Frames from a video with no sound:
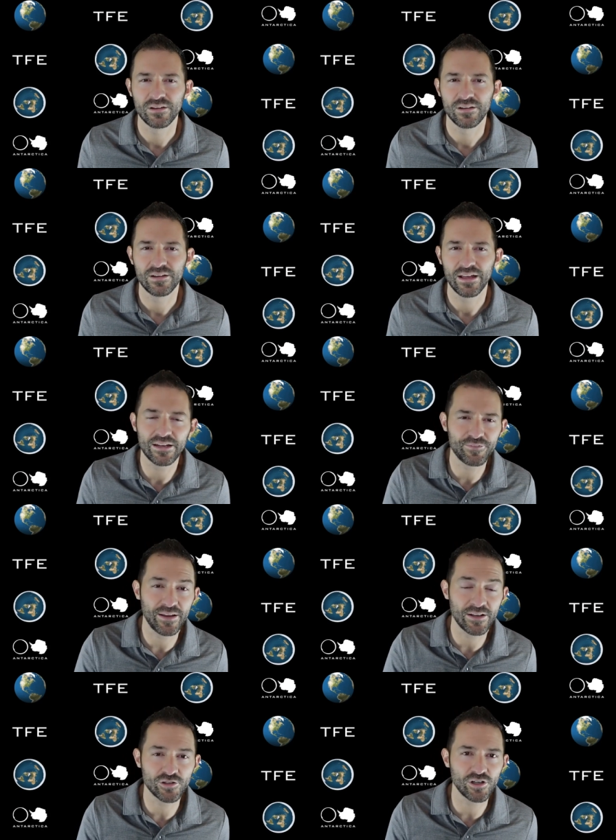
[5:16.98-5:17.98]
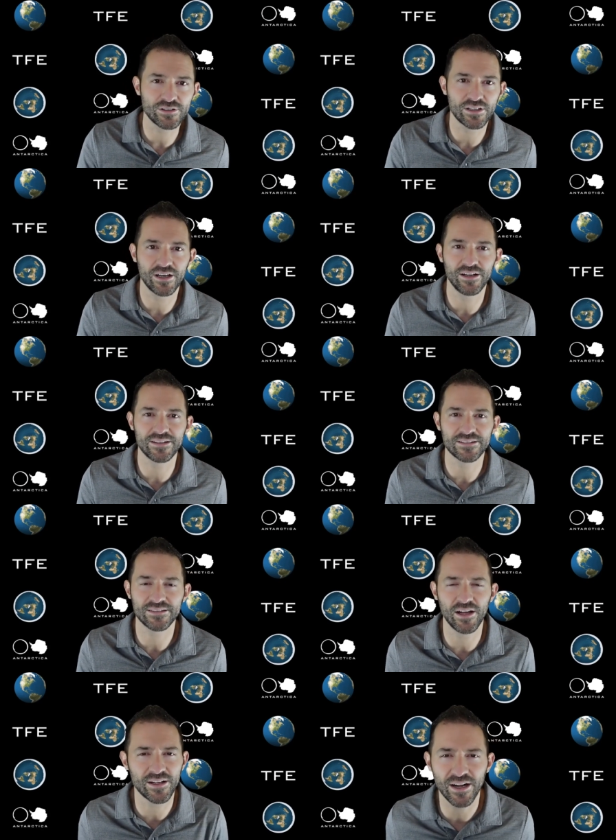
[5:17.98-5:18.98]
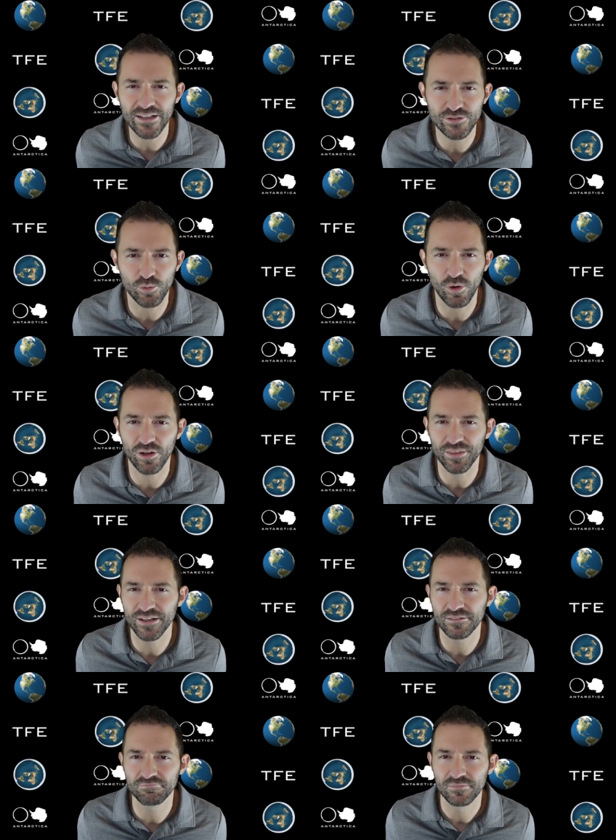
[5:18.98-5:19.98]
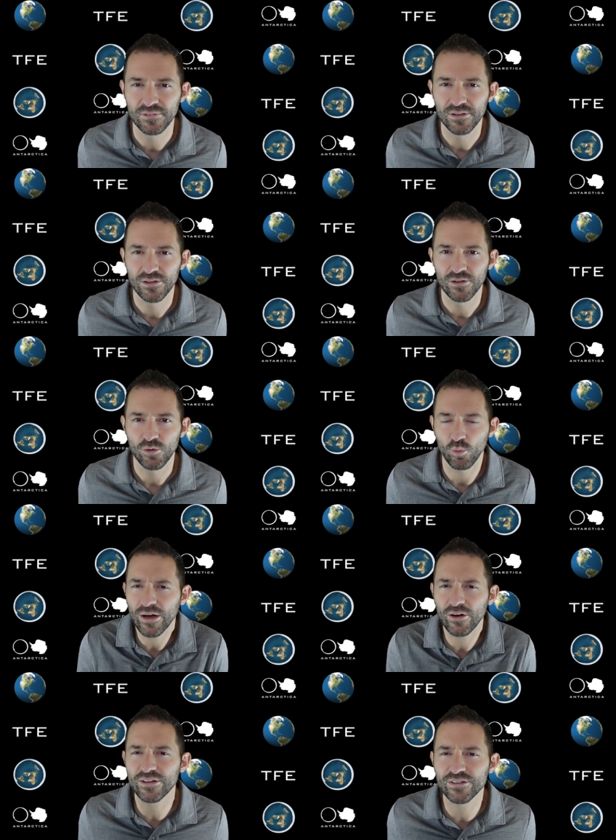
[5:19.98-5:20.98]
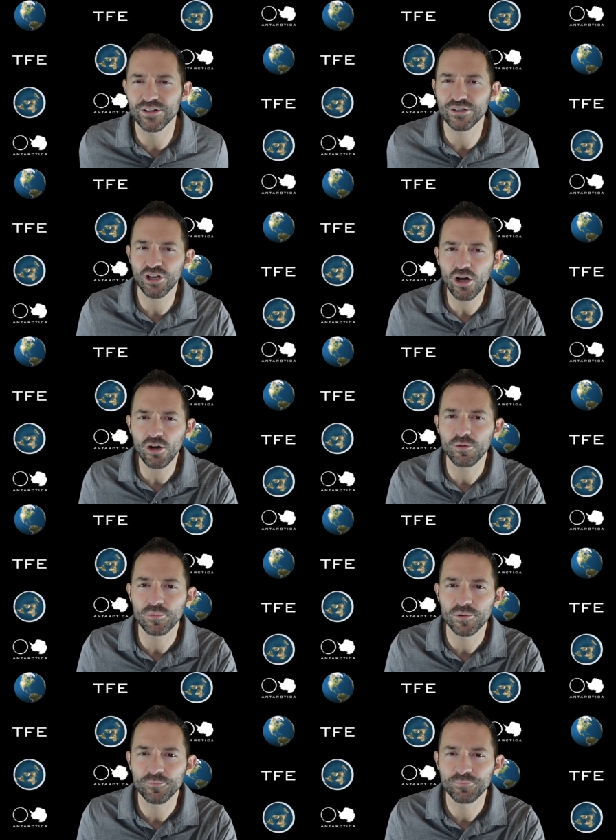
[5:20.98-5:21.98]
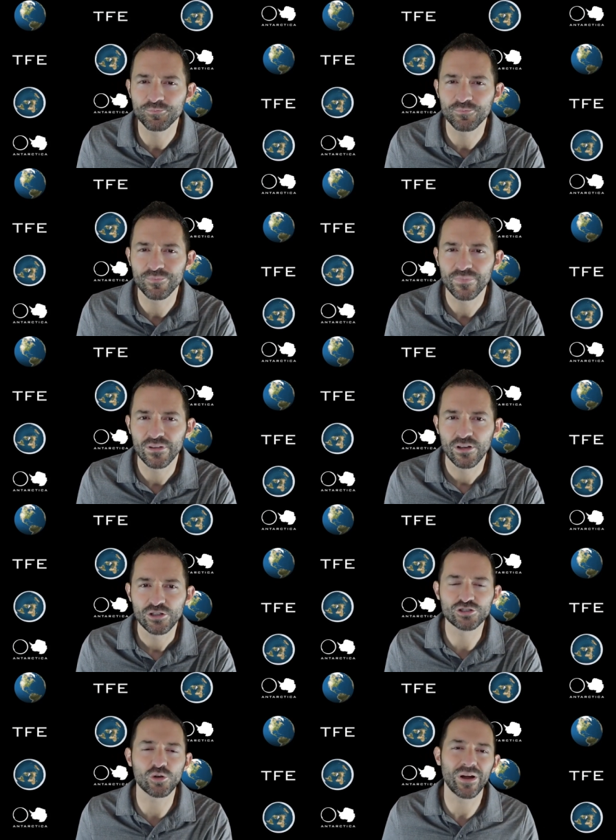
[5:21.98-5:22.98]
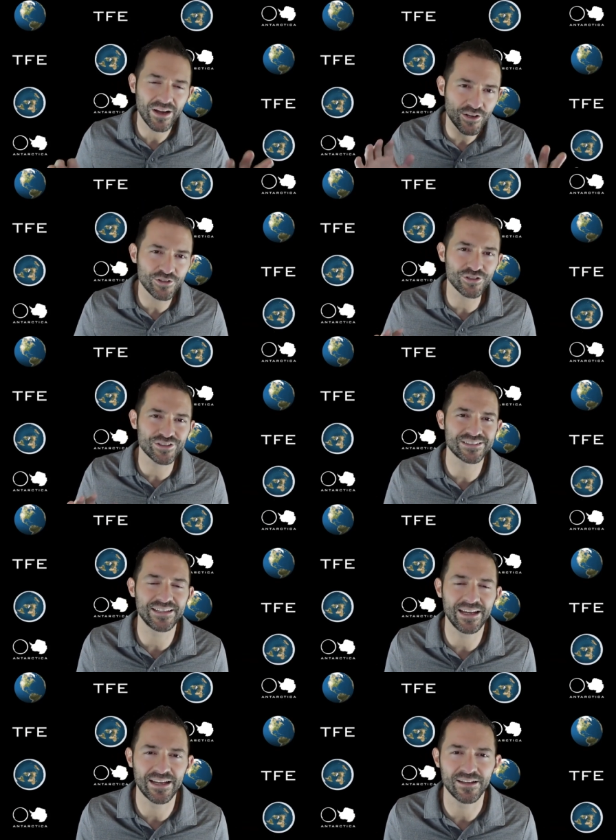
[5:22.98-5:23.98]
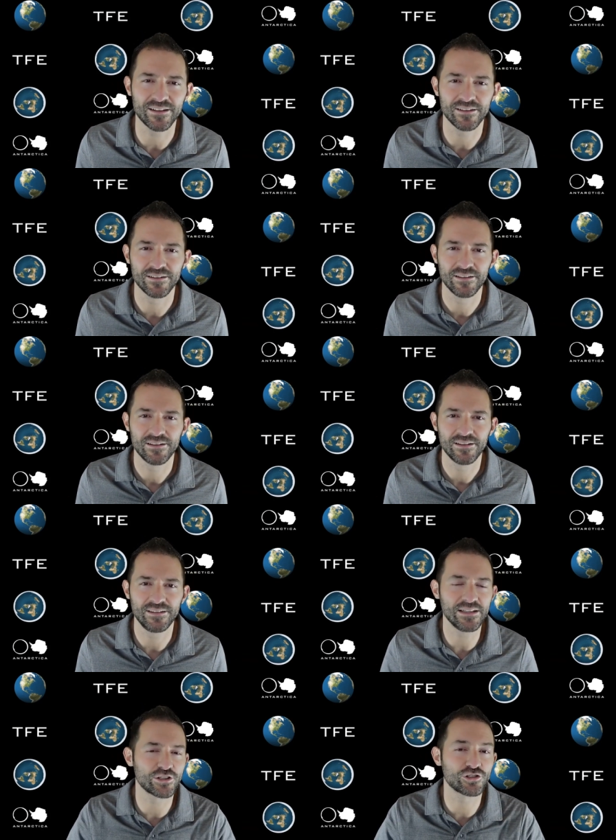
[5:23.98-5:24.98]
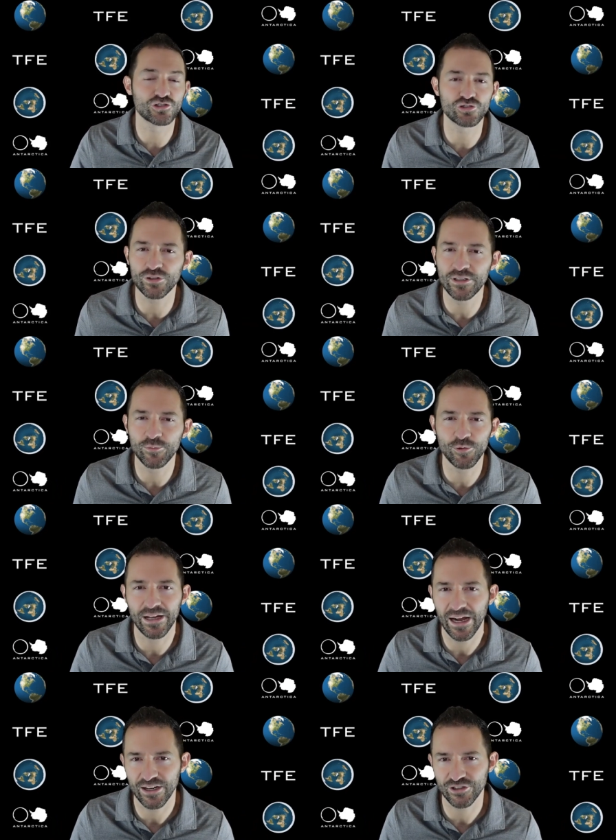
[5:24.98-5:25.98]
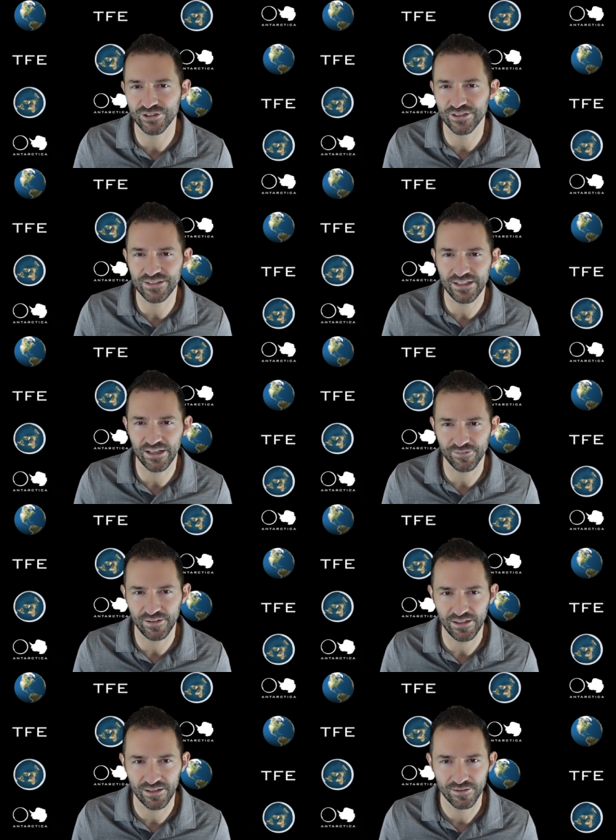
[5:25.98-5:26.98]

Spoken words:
And if Antarctica is not an ice wall, then where is the dome? So I understand the extreme reaction to TFE